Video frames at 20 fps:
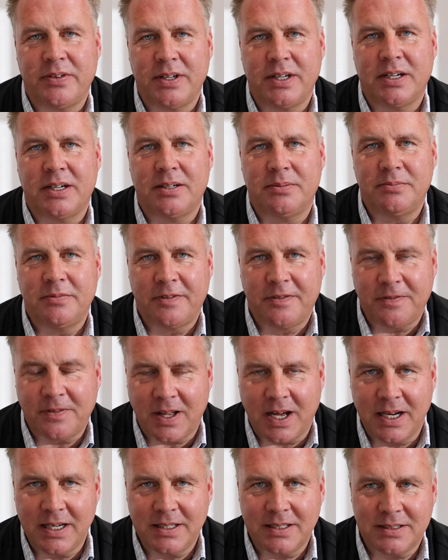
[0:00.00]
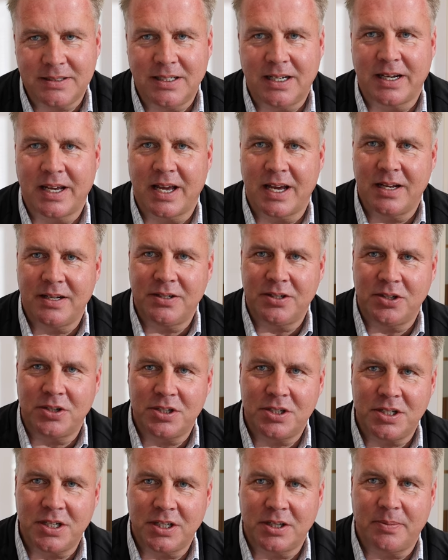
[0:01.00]
via flight, again, you
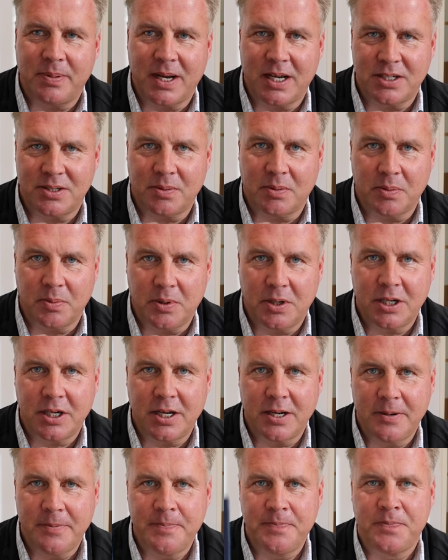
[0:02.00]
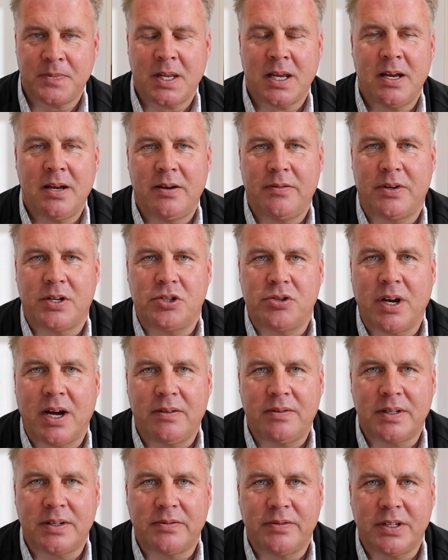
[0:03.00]
just need the passport book. If you're
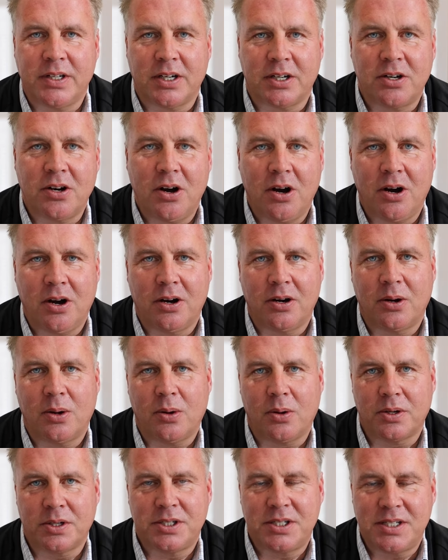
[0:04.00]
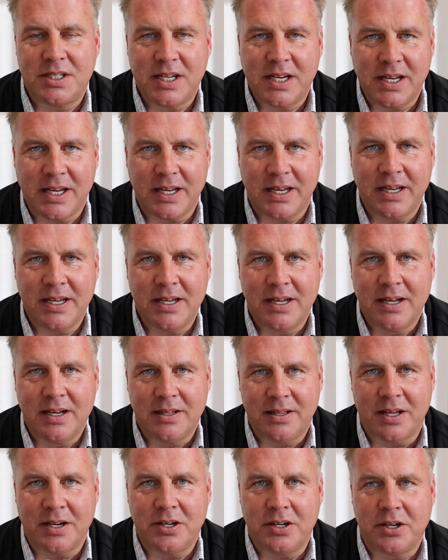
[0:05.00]
traveling via car or sea,
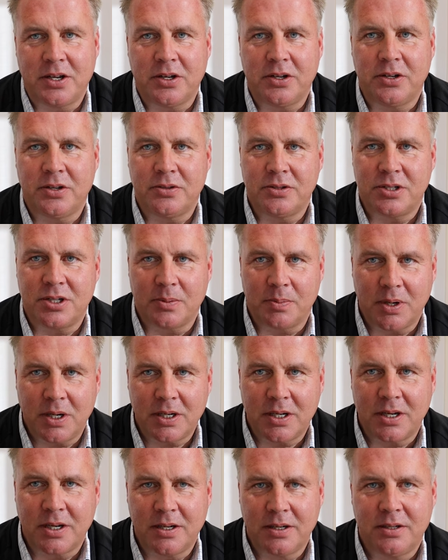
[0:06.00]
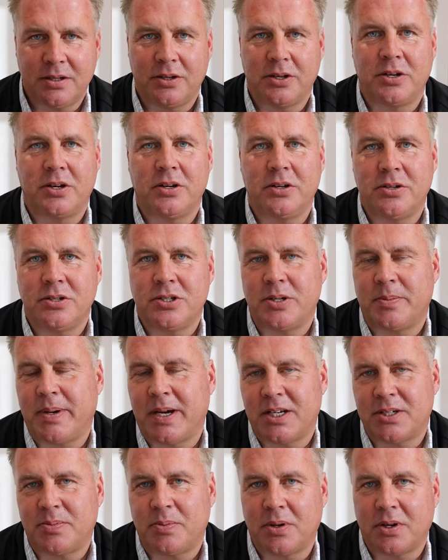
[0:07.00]
then you can use the book, you can use the
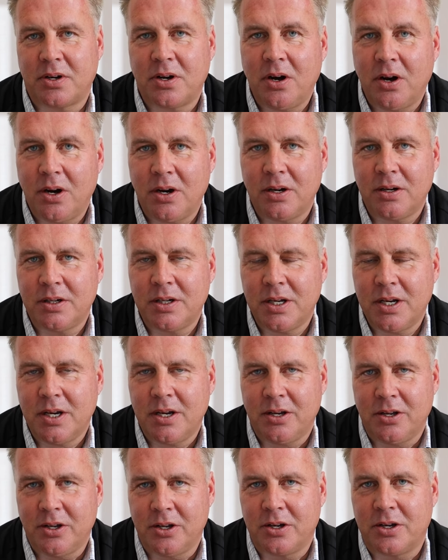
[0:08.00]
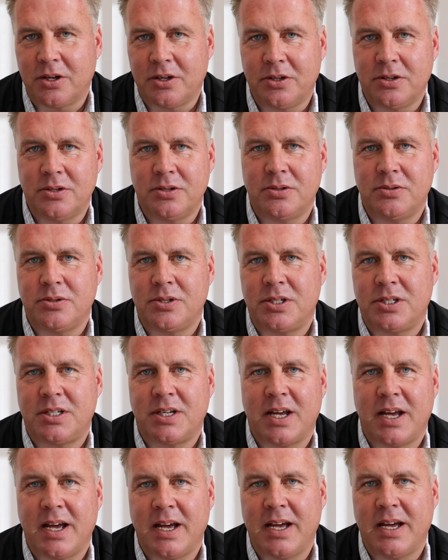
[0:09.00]
passport card, you can
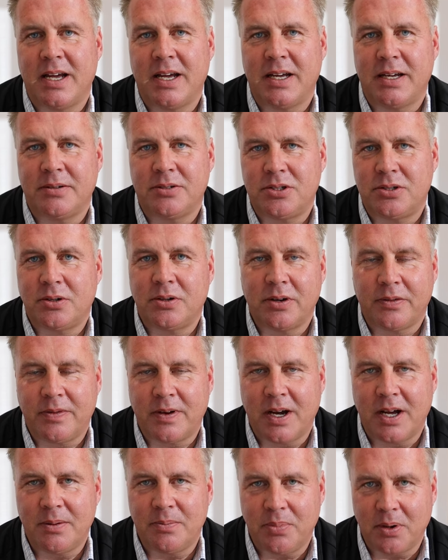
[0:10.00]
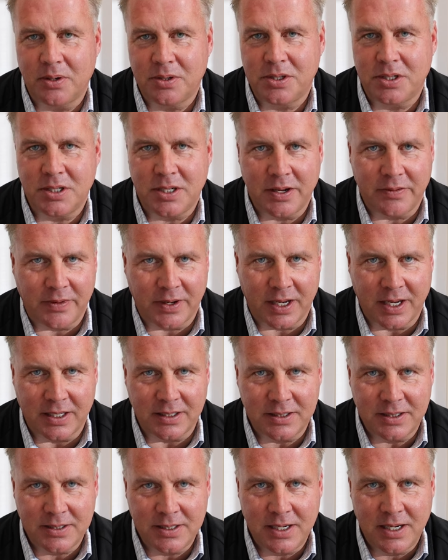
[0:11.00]
use a certified birth
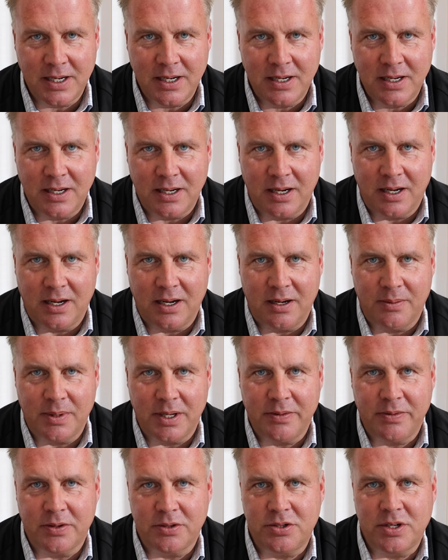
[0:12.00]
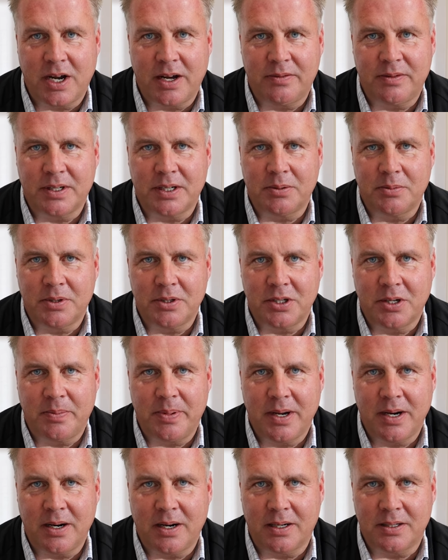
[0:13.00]
certificate um, if you're traveling with your
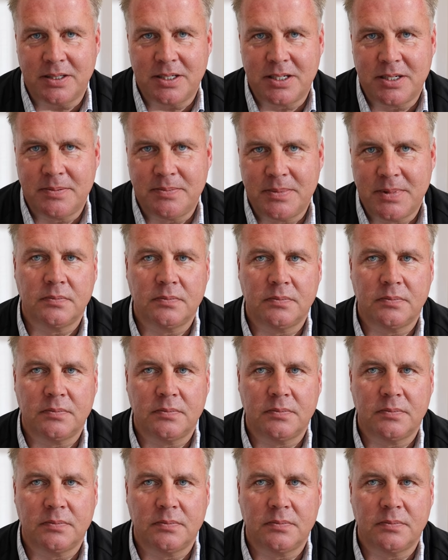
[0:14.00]
parents.